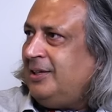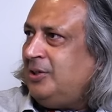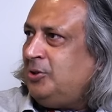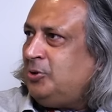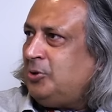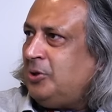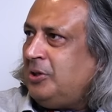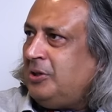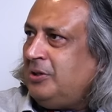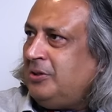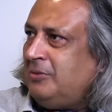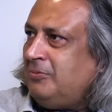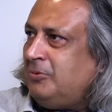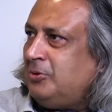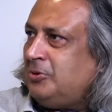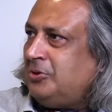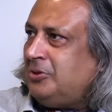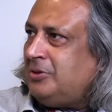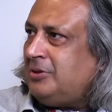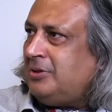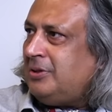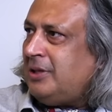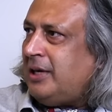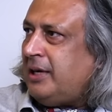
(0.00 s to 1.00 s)
So he
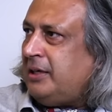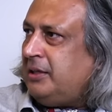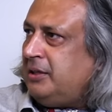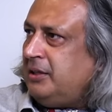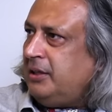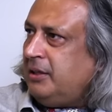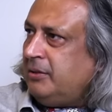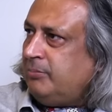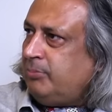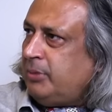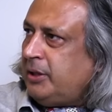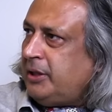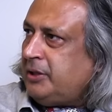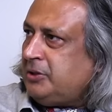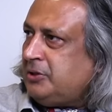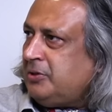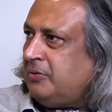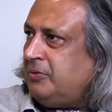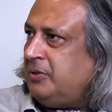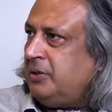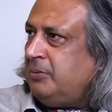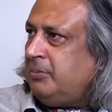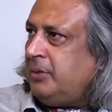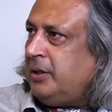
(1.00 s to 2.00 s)
was, at the behest
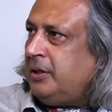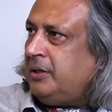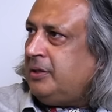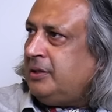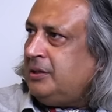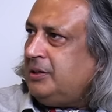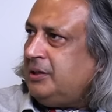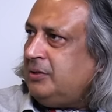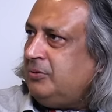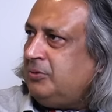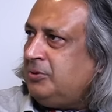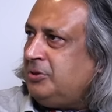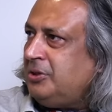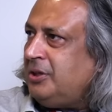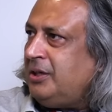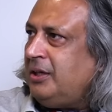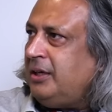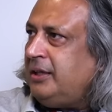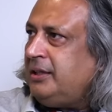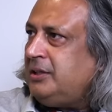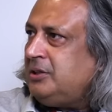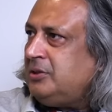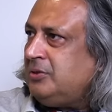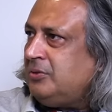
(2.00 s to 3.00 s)
of the Americans, he was
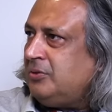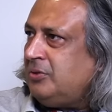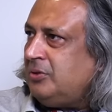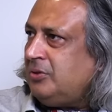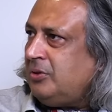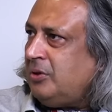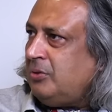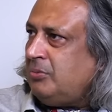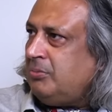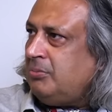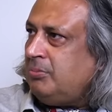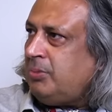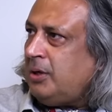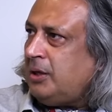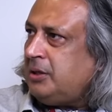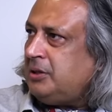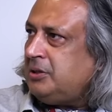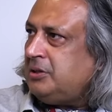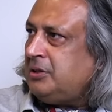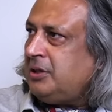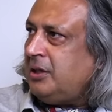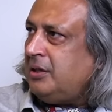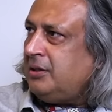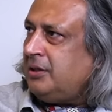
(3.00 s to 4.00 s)
released from
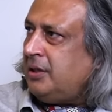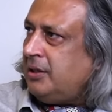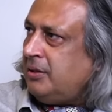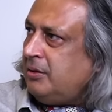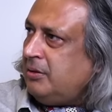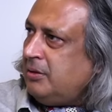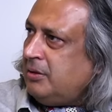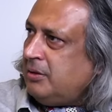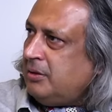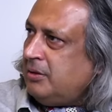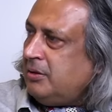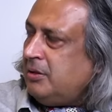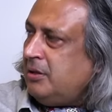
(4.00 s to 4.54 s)
Pakistan and